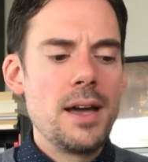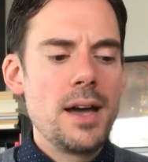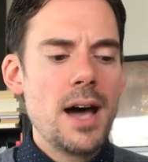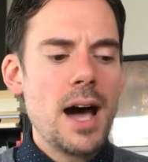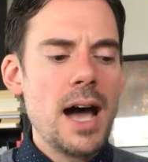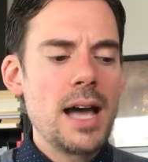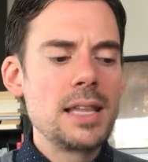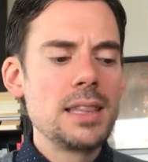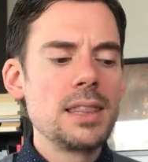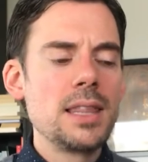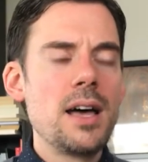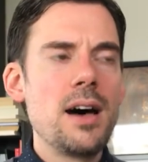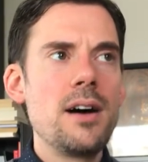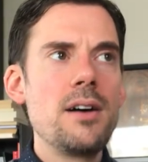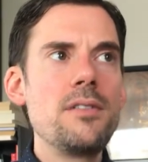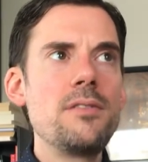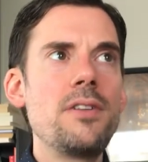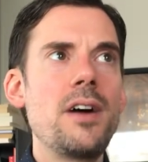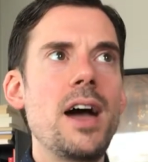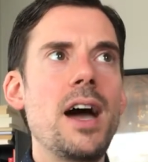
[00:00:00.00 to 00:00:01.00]
I
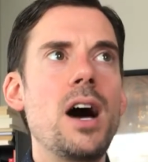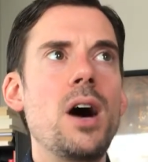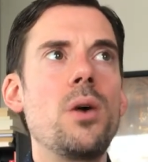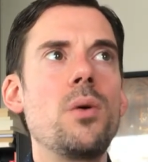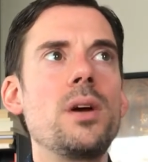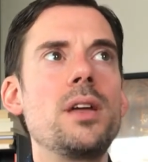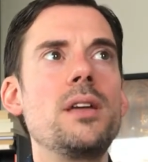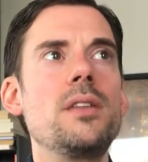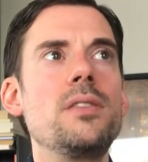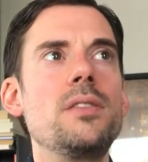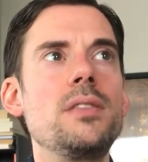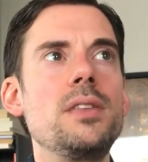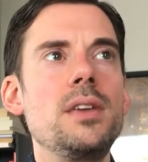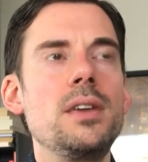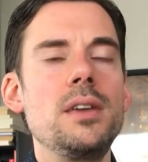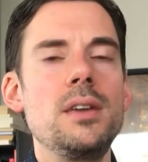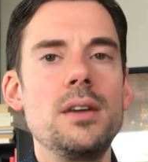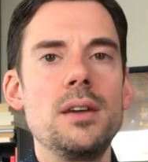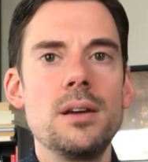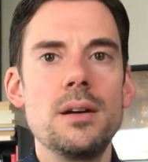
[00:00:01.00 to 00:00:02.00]
love how in
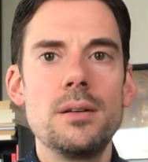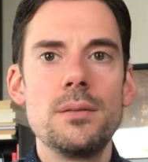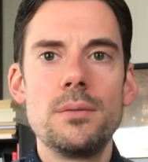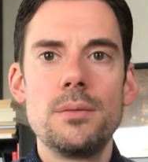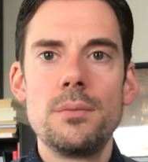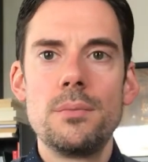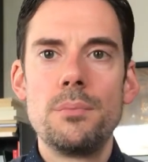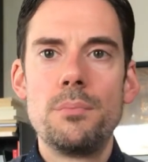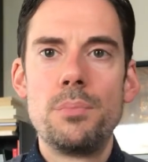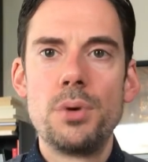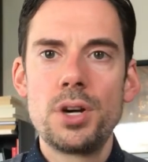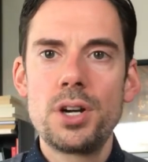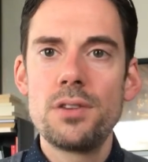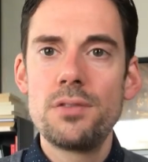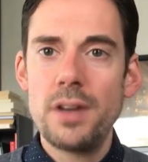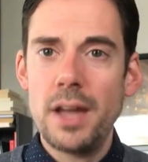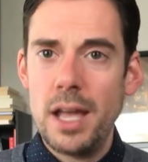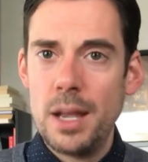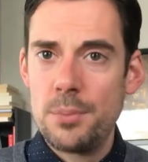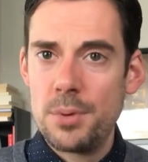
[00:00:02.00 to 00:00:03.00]
the Book of
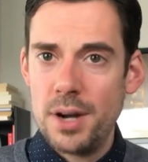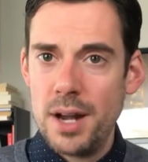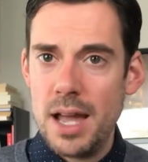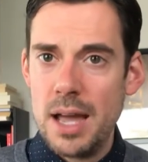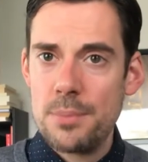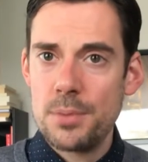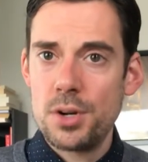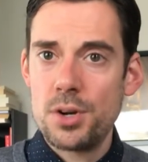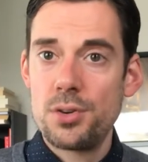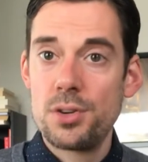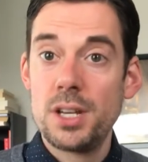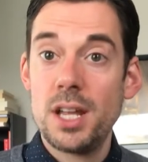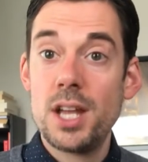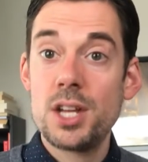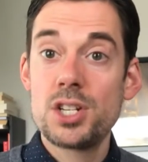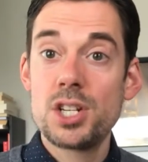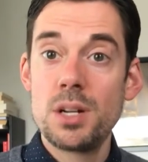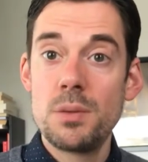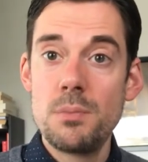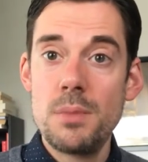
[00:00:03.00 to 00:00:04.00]
Abraham
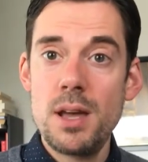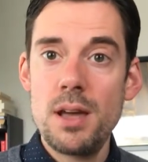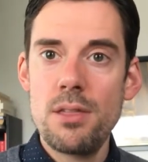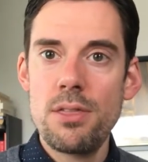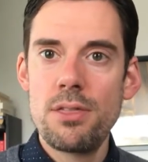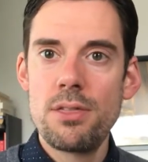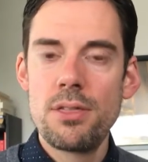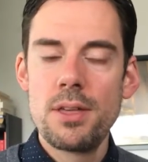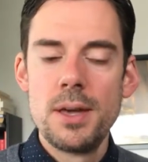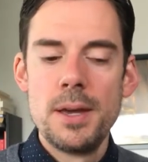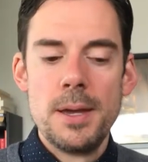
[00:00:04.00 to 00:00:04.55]
creation myth,